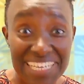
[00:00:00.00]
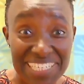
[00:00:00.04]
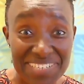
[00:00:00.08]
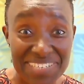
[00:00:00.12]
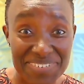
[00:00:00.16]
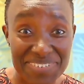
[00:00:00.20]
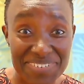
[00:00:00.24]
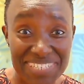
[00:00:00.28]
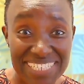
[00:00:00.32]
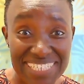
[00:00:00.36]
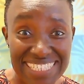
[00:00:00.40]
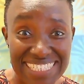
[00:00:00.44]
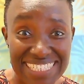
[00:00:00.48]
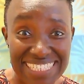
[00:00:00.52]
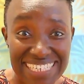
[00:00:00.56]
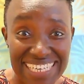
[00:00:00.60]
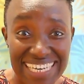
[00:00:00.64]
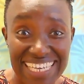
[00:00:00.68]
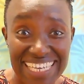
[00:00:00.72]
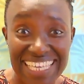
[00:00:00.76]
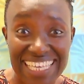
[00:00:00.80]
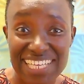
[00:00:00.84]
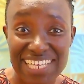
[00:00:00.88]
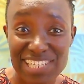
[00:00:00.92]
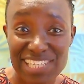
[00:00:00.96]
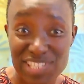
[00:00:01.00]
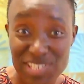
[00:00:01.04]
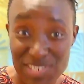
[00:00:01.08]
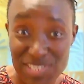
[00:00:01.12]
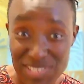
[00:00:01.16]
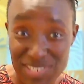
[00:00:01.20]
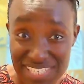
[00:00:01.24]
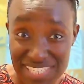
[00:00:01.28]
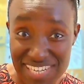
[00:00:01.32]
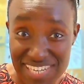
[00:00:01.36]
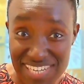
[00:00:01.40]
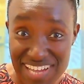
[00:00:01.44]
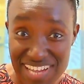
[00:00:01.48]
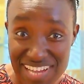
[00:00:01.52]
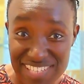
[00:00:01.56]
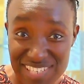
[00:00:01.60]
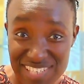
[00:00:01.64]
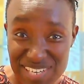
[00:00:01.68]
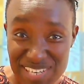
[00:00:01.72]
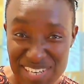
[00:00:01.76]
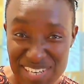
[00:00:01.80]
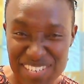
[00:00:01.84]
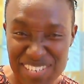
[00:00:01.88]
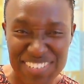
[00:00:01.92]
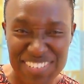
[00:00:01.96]
Thanks for listening. It's good to
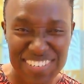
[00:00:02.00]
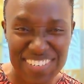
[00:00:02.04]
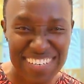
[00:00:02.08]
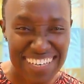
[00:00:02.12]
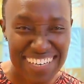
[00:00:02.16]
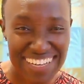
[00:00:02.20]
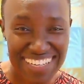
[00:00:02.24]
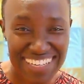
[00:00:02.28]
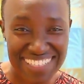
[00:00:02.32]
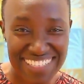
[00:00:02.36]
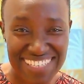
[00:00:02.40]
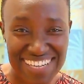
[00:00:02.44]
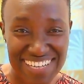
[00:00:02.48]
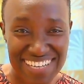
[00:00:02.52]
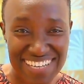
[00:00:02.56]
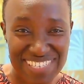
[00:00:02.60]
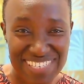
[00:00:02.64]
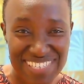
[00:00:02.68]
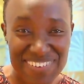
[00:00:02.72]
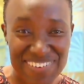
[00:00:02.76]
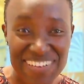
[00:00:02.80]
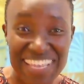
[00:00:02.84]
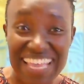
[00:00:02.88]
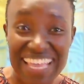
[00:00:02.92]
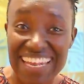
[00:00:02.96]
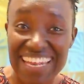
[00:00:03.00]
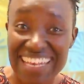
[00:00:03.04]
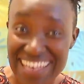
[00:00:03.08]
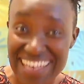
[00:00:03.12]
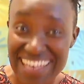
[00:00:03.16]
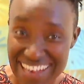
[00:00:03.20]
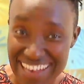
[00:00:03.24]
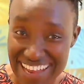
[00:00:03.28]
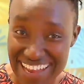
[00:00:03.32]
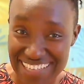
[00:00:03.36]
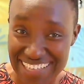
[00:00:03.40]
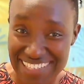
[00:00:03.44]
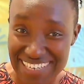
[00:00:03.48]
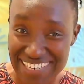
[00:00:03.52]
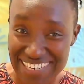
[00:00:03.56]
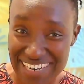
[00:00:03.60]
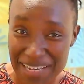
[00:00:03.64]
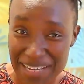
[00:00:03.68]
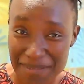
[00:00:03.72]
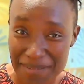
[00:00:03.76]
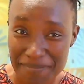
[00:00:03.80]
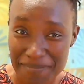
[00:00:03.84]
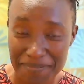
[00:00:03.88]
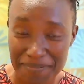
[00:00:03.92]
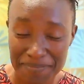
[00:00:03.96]
talk to you. I'll talk to you again next
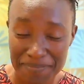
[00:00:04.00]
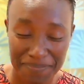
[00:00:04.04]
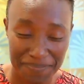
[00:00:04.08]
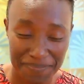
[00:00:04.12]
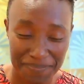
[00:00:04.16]
time.